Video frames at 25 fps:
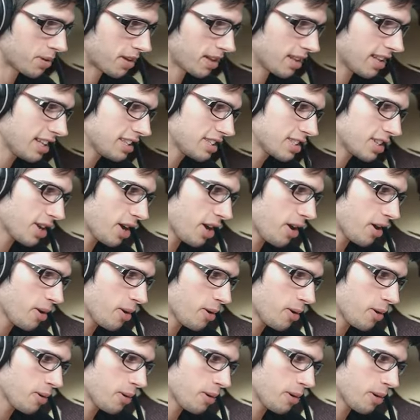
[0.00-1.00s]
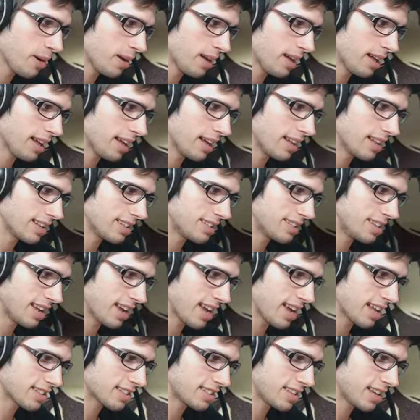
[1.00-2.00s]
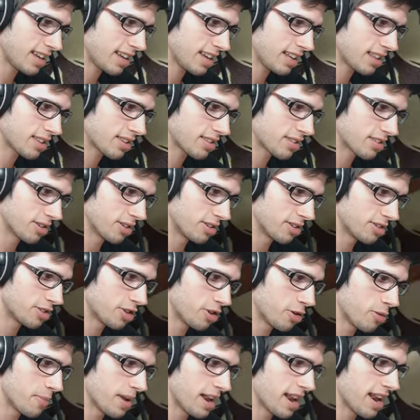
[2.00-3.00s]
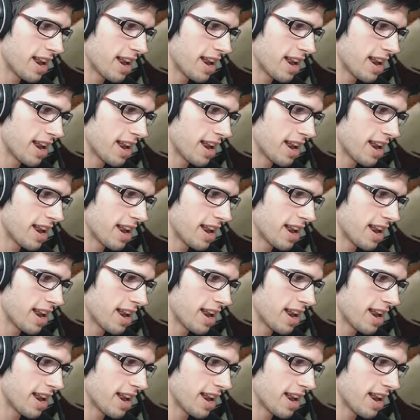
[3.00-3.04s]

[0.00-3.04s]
But let's go Deancey through to